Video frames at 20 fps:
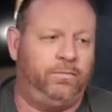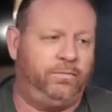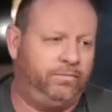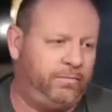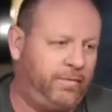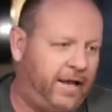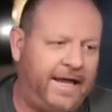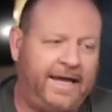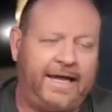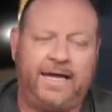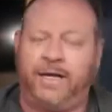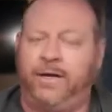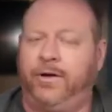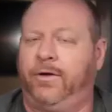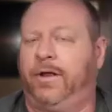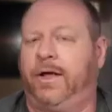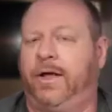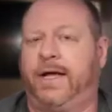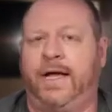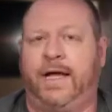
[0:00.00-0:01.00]
like it and
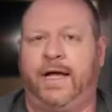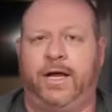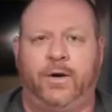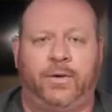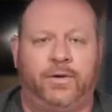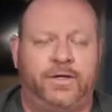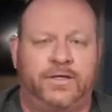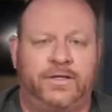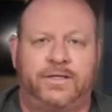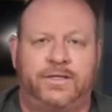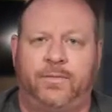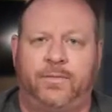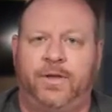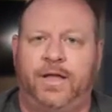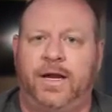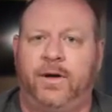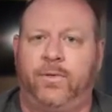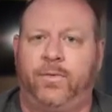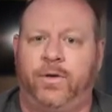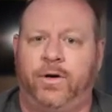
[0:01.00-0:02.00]
you're like, hey, this is something
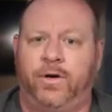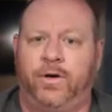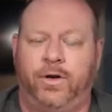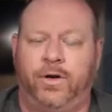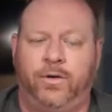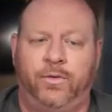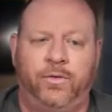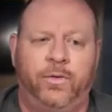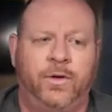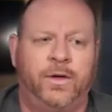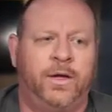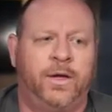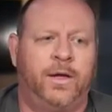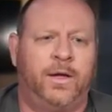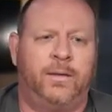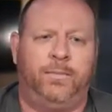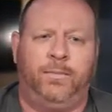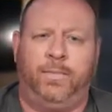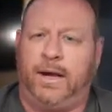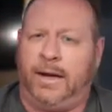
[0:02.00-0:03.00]
that I want to do,
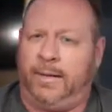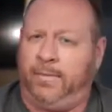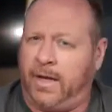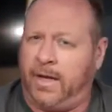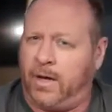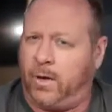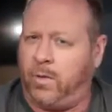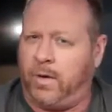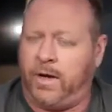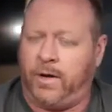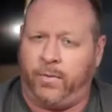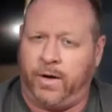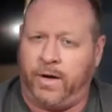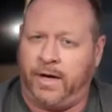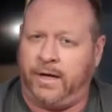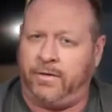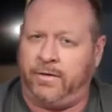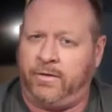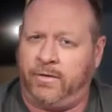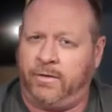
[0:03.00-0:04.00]
but I'm not quite
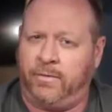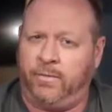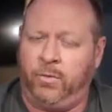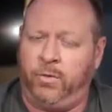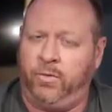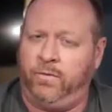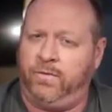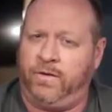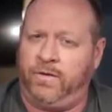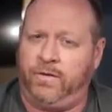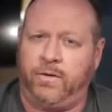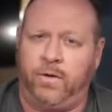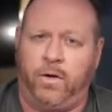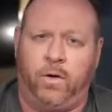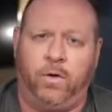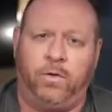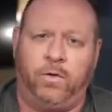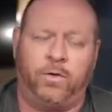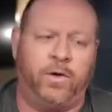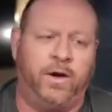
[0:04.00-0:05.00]
ready to move into
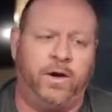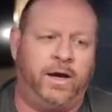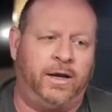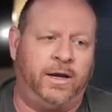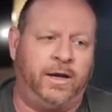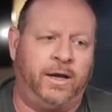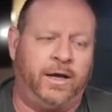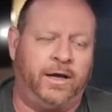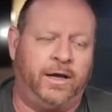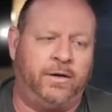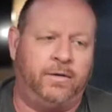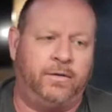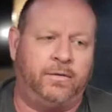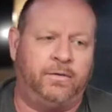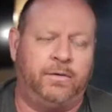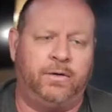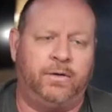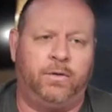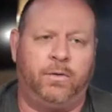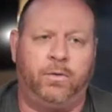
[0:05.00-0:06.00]
all grain yet,
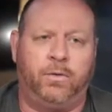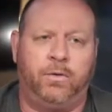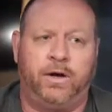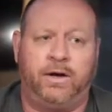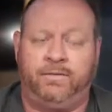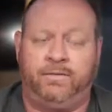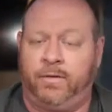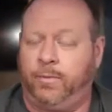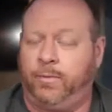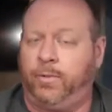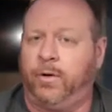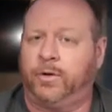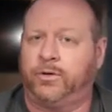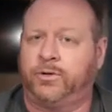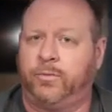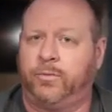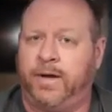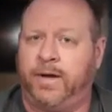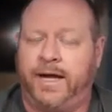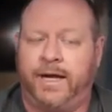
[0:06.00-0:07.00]
or even a
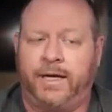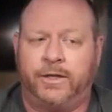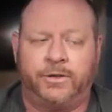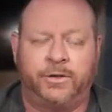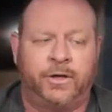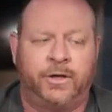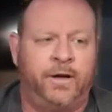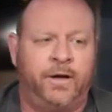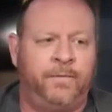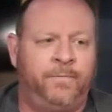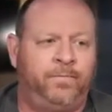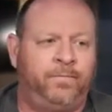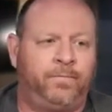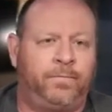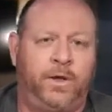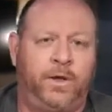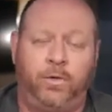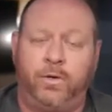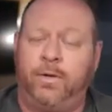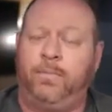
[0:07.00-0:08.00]
partial mash,
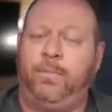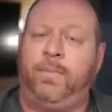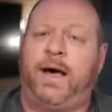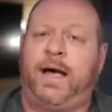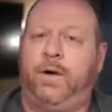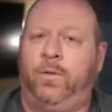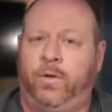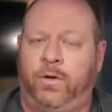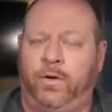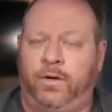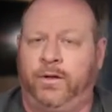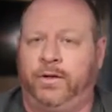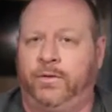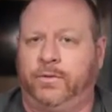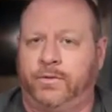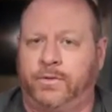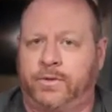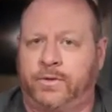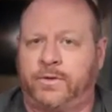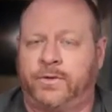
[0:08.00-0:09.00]
you can buy one of
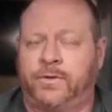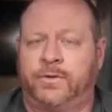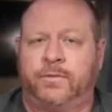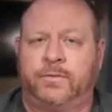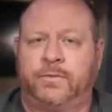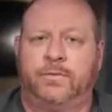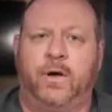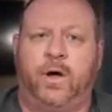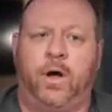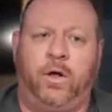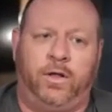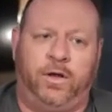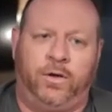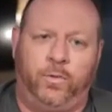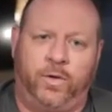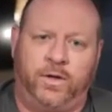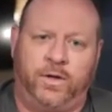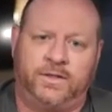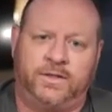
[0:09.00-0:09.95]
those all-in-one